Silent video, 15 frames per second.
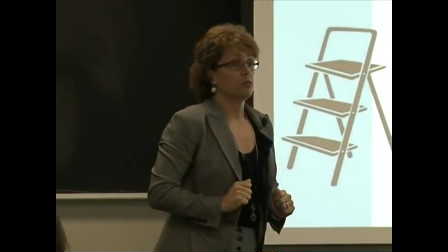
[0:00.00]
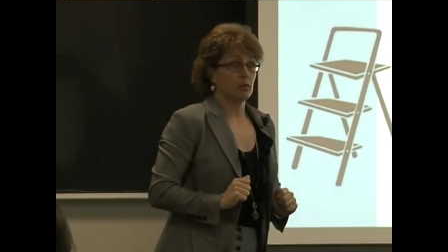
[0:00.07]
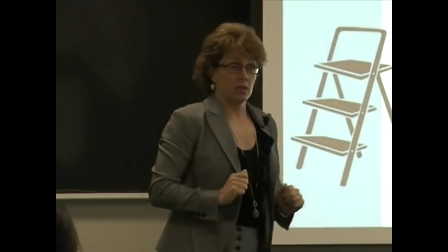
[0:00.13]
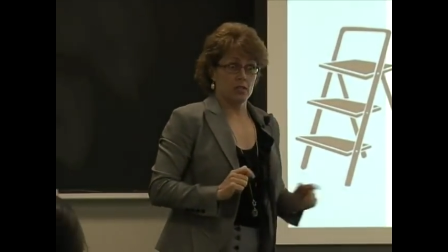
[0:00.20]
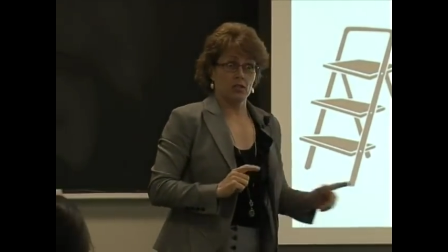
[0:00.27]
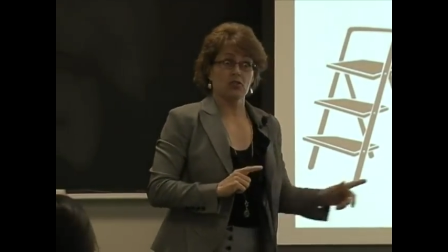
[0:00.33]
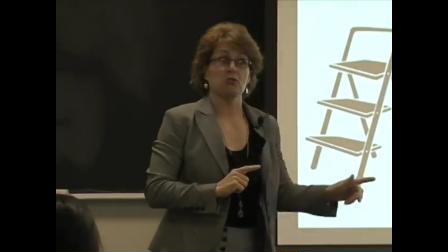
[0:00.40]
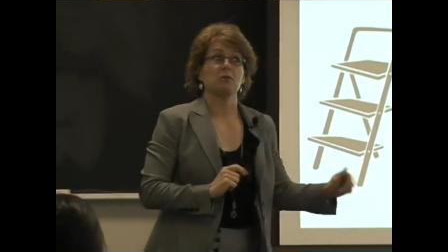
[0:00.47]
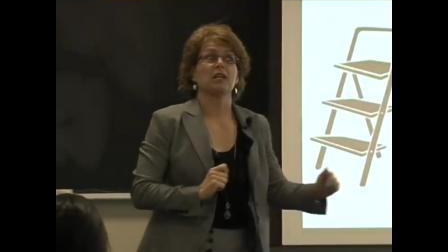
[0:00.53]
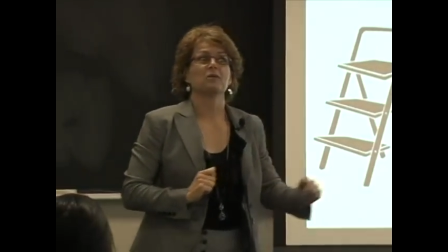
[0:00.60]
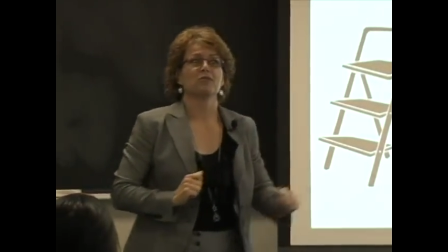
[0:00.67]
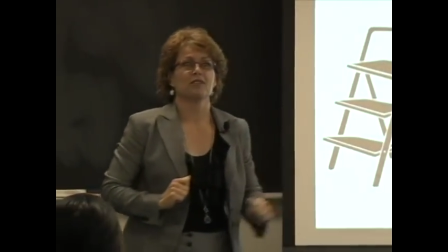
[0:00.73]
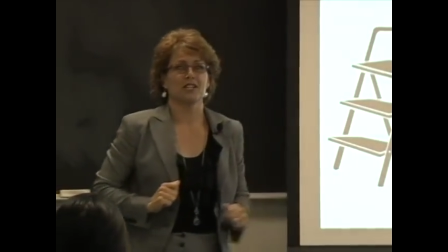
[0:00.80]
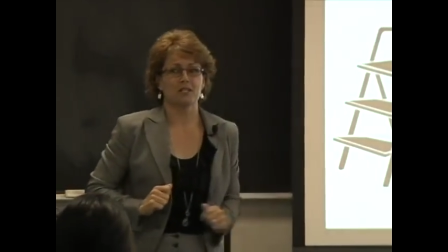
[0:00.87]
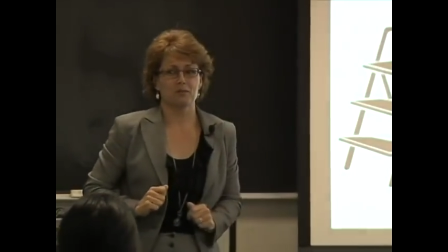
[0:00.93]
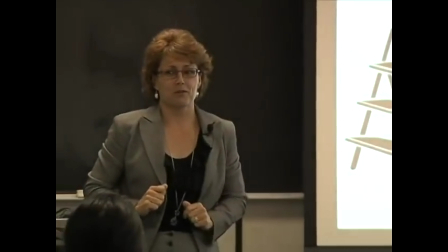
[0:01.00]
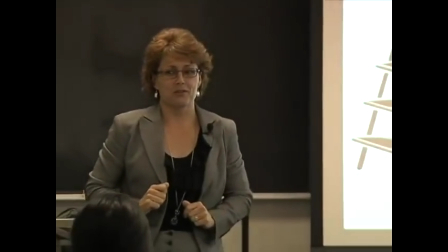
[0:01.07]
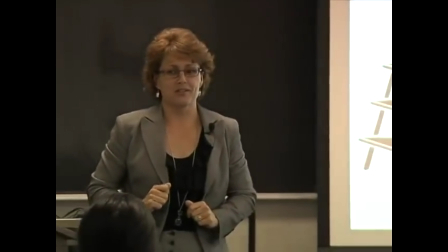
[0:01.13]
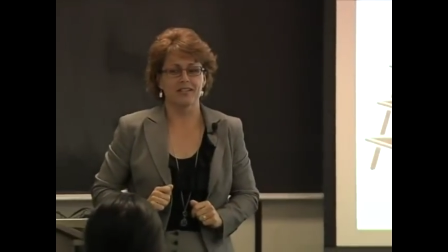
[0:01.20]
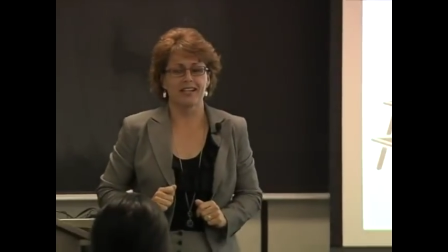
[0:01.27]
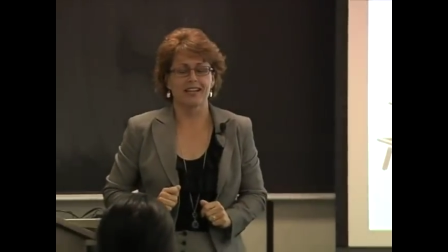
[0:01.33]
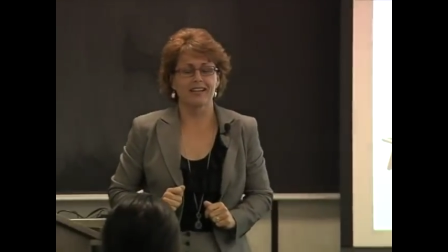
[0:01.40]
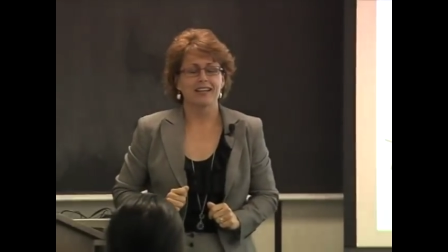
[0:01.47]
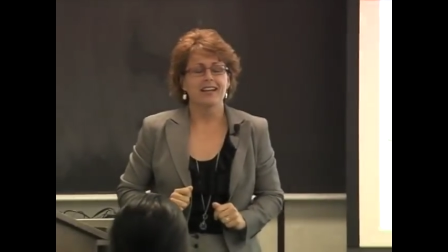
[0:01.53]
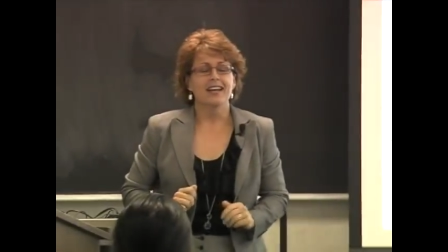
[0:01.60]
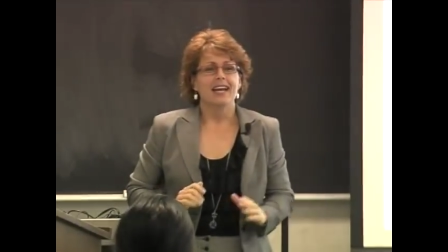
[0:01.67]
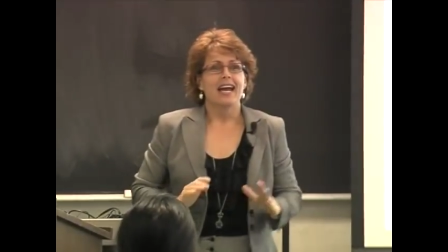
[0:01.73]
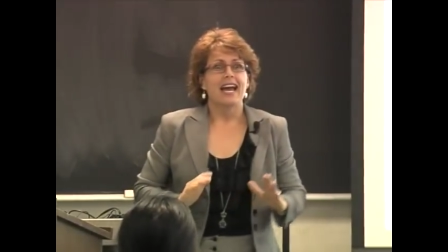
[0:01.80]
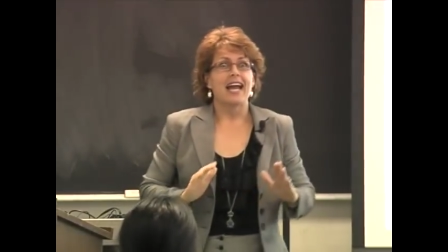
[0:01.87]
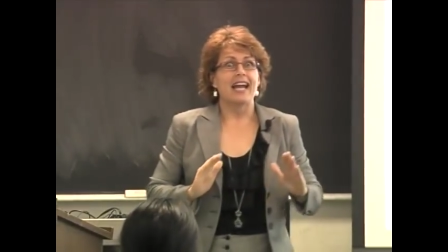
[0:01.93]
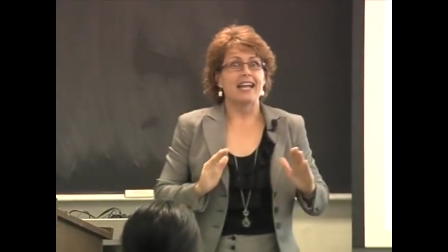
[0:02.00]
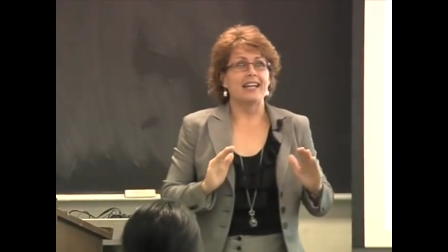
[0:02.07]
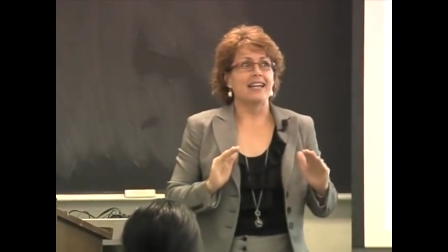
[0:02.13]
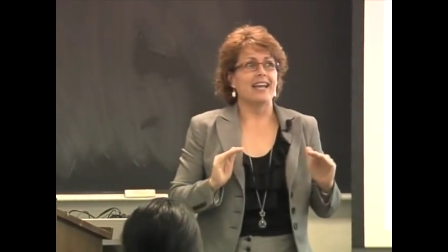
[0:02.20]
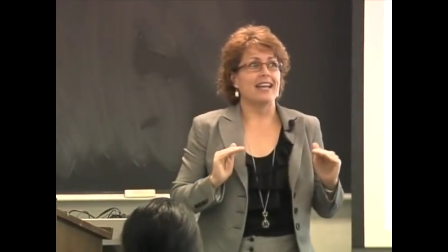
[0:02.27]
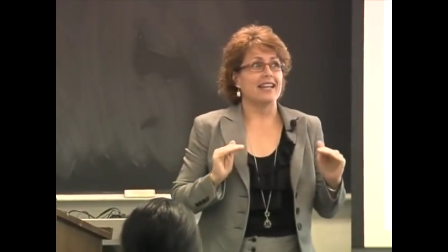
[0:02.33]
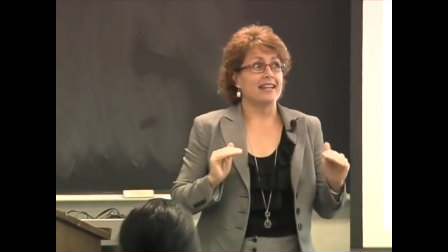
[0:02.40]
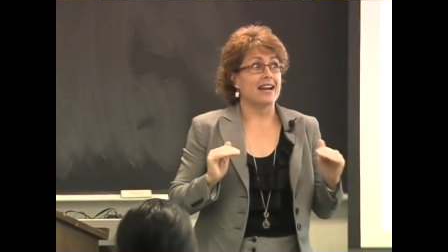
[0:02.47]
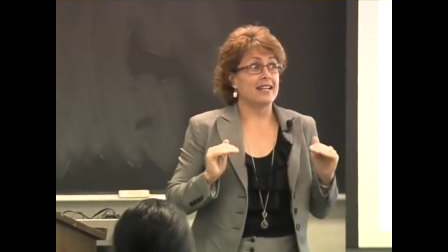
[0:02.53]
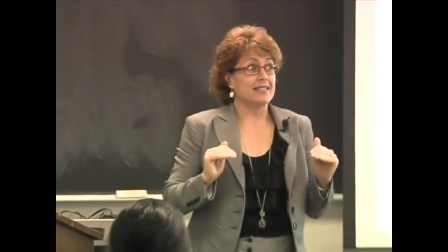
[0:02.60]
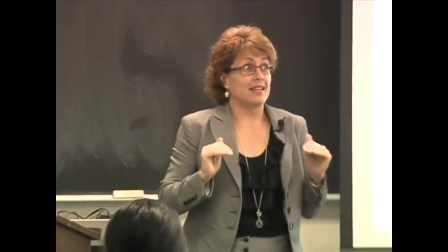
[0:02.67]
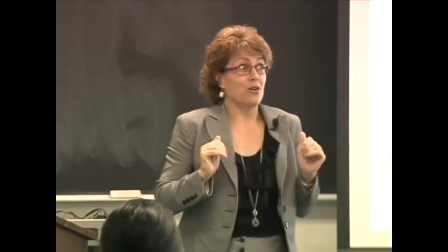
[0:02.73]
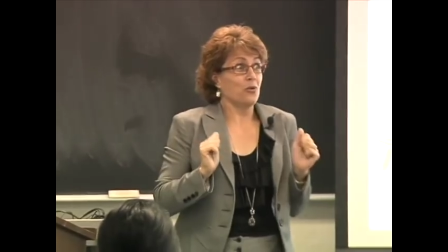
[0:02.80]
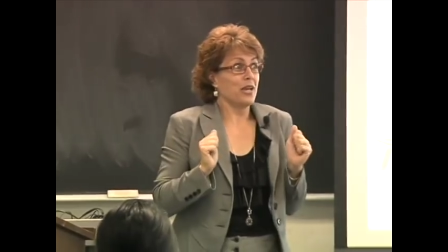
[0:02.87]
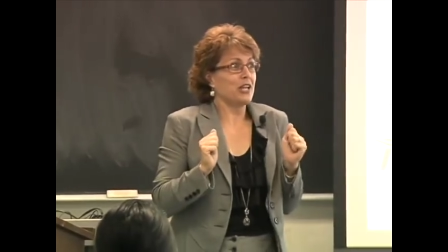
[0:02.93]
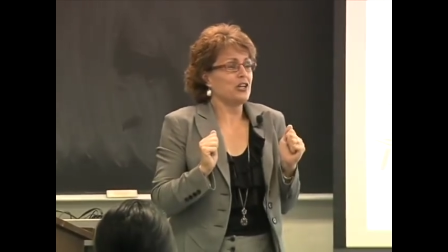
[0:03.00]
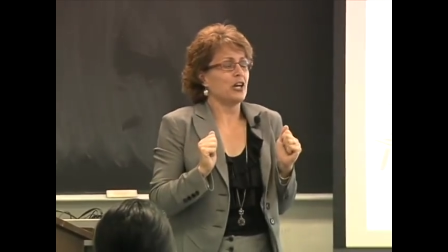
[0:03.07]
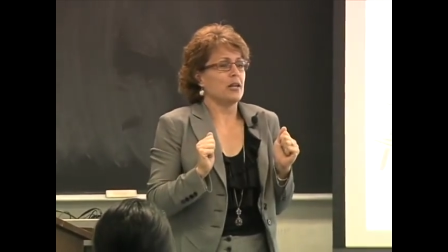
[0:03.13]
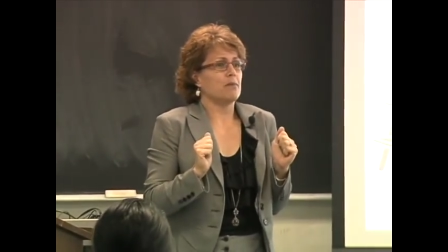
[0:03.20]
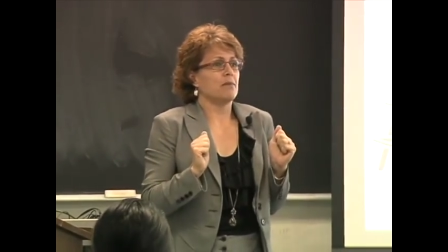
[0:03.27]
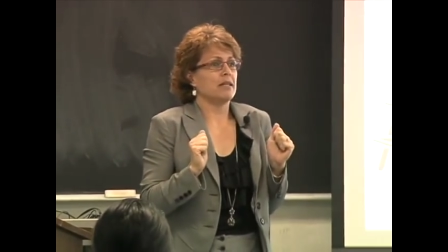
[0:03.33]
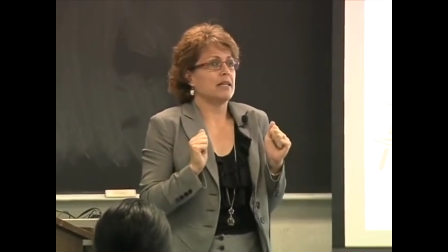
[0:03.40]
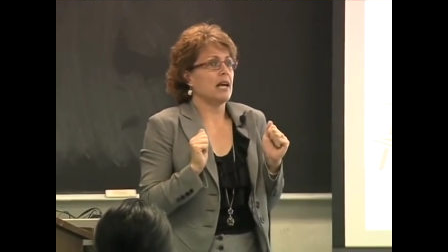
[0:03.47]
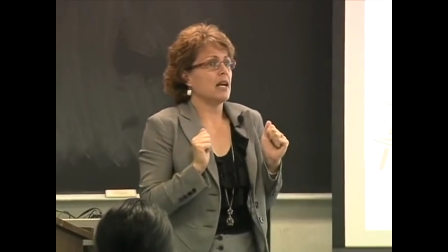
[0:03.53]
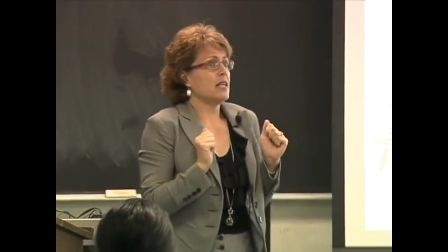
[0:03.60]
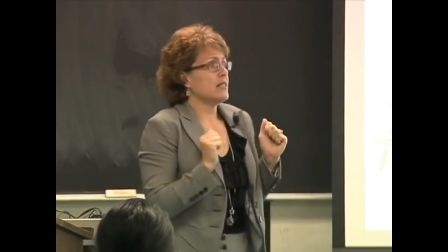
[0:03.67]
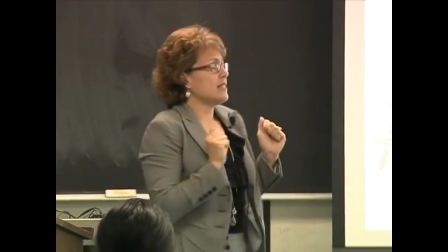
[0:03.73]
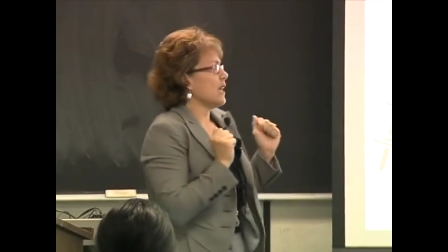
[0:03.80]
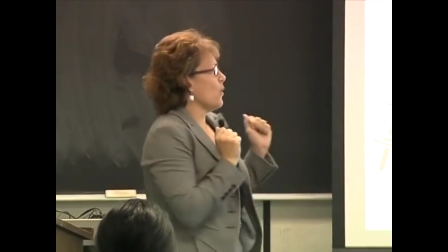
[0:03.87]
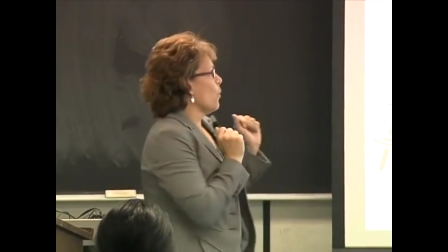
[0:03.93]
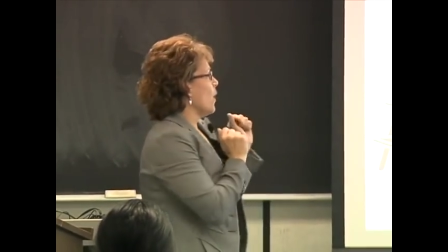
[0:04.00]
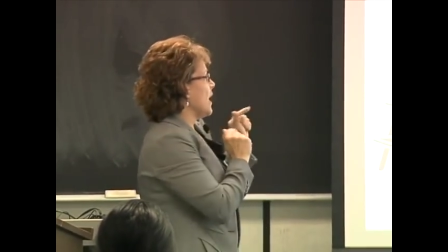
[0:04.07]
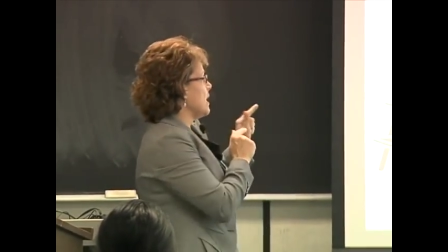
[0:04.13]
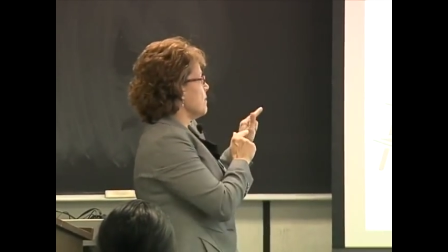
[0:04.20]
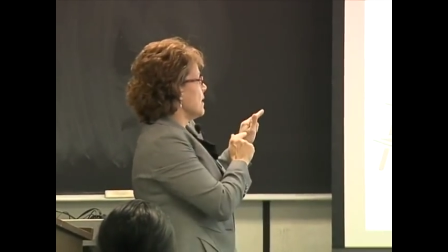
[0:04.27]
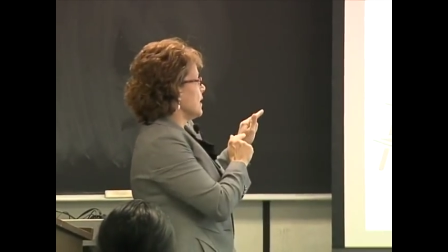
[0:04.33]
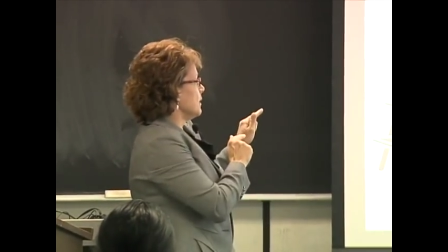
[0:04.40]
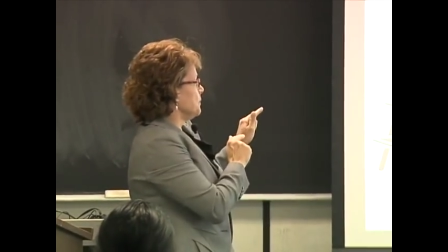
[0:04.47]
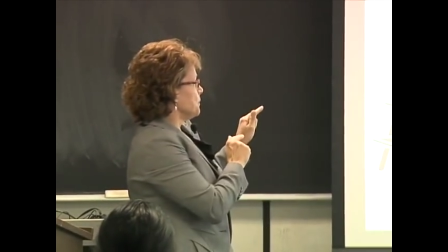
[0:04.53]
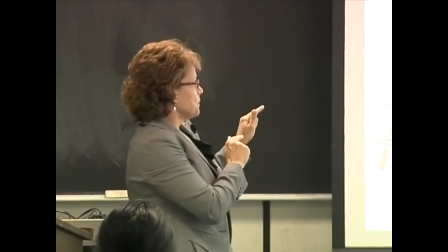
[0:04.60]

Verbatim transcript: until she becomes a nice person again. And, and I say, okay, good. But now you say, wait a minute.